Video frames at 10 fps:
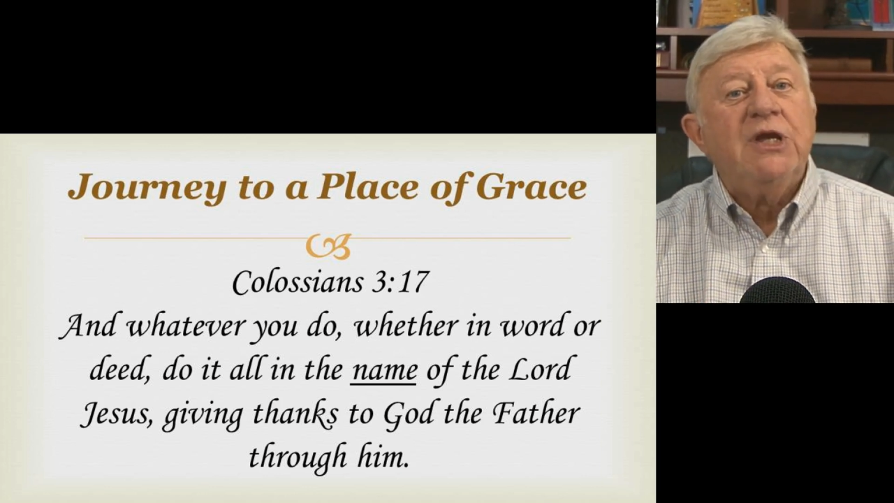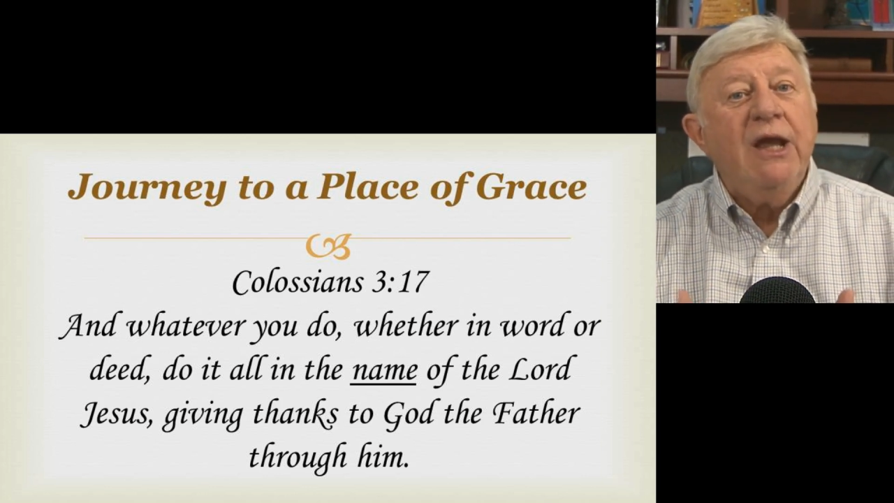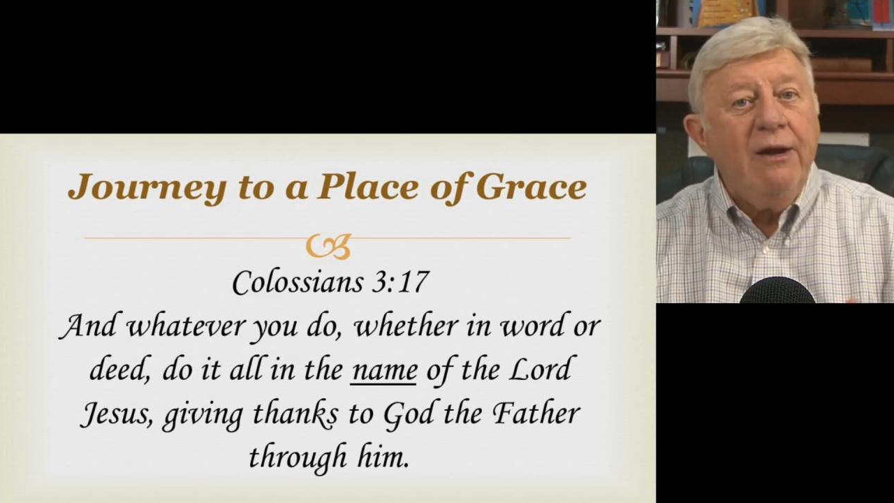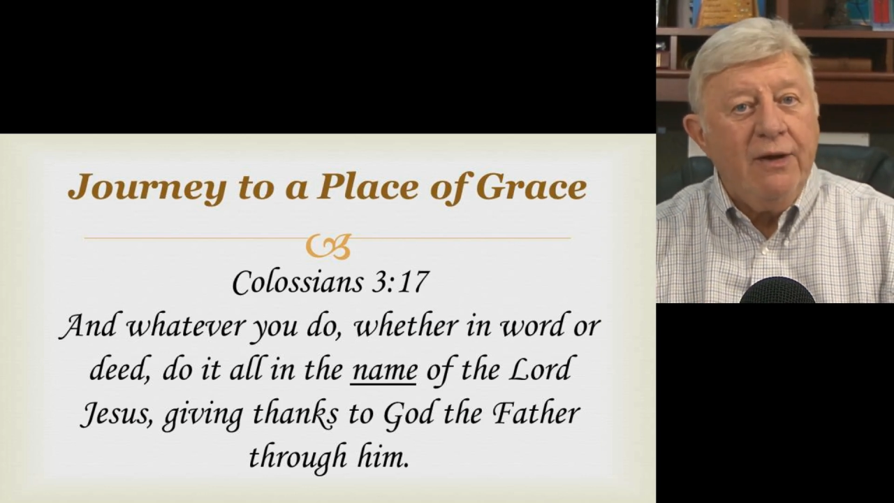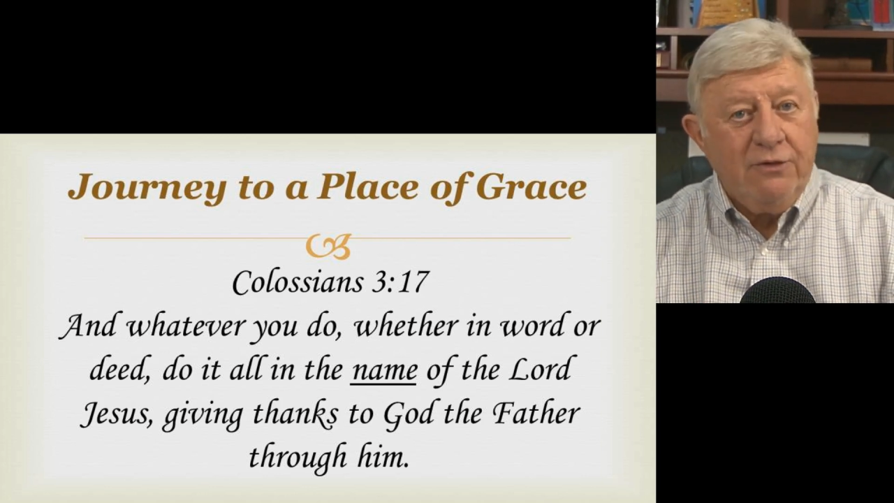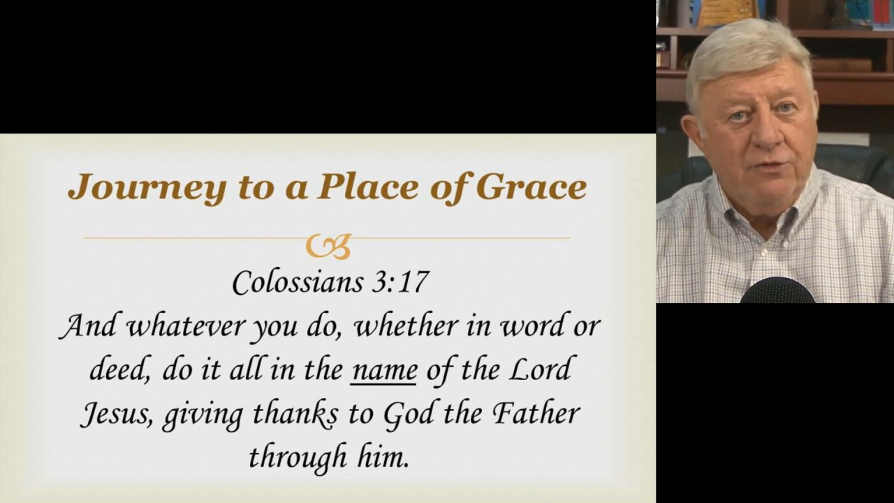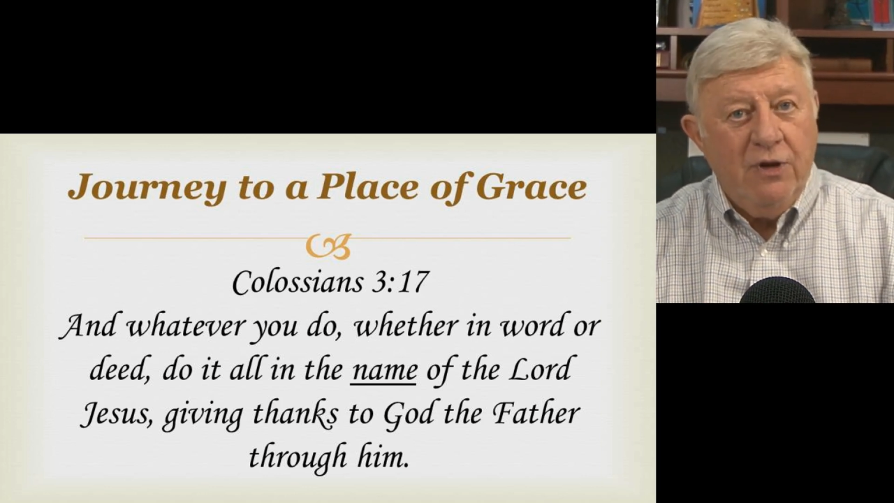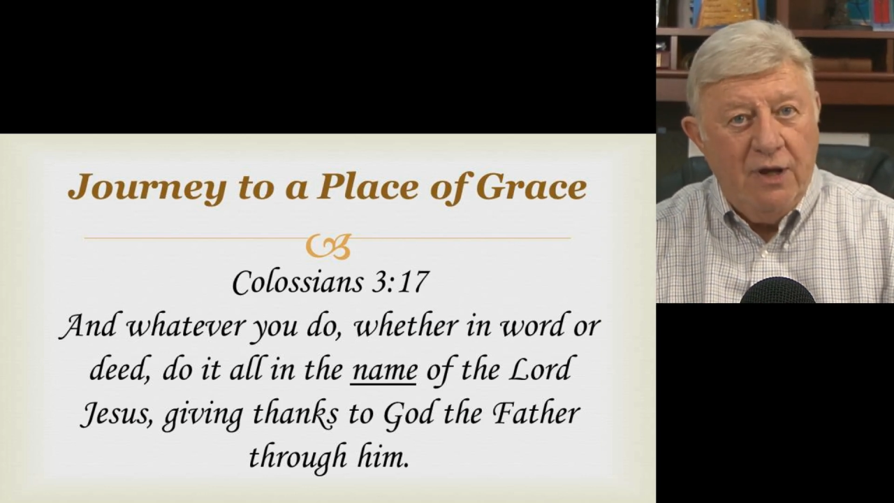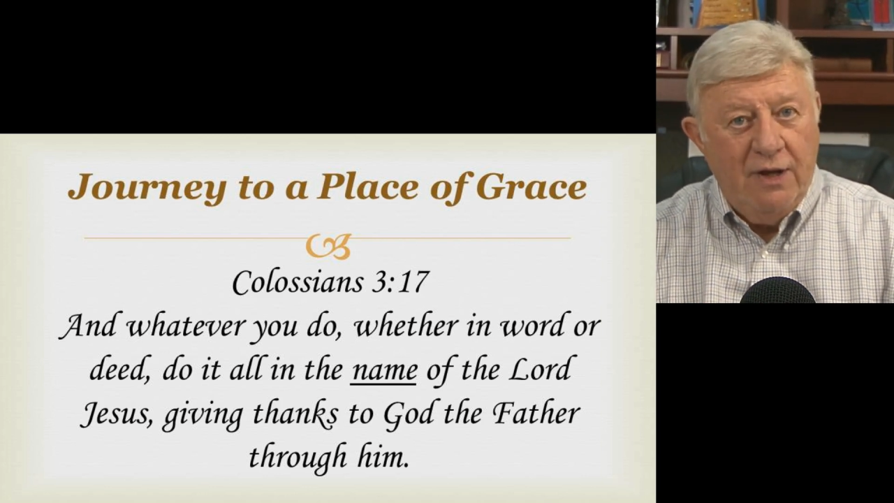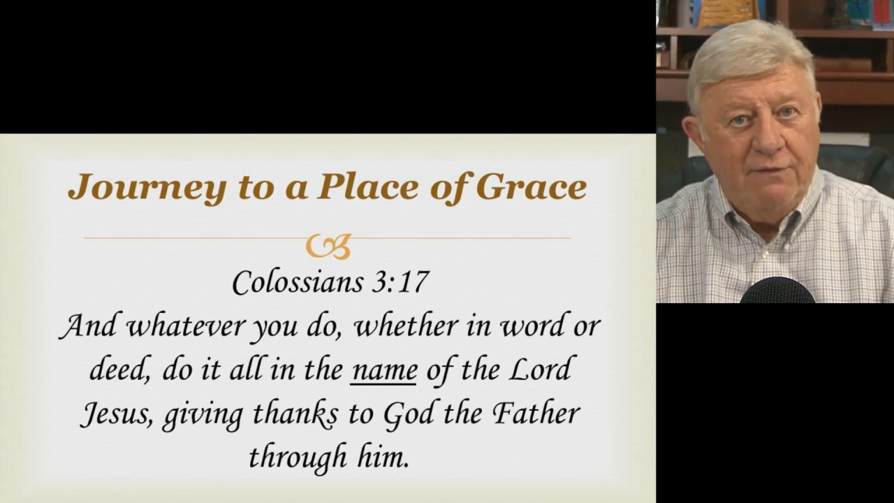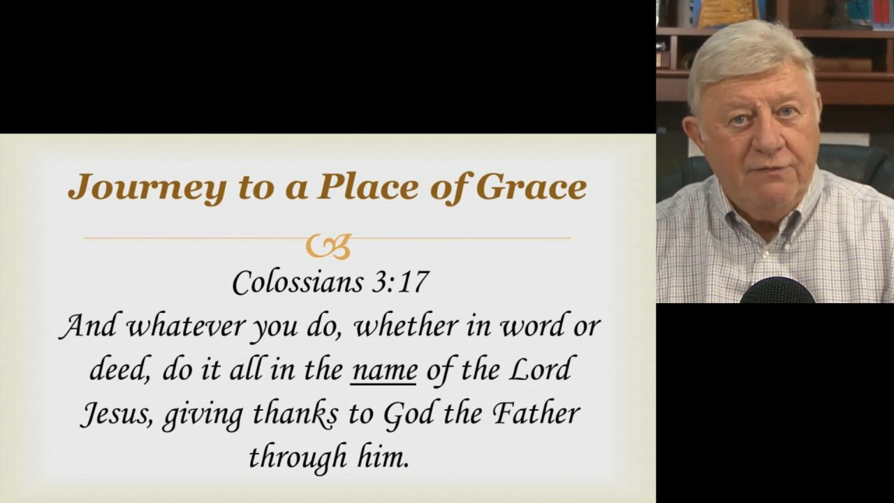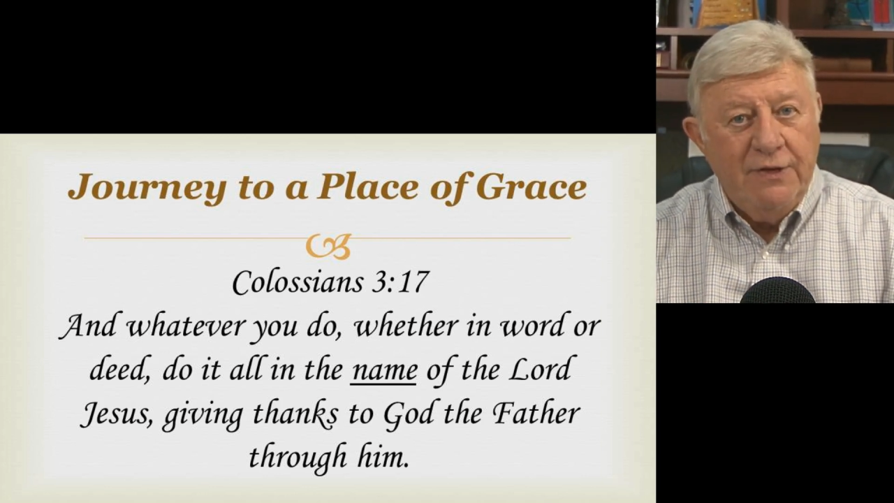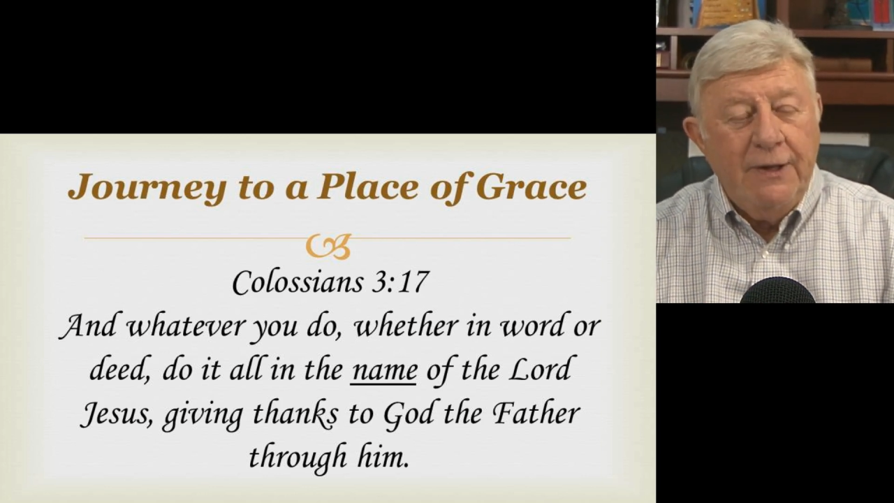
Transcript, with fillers: character of.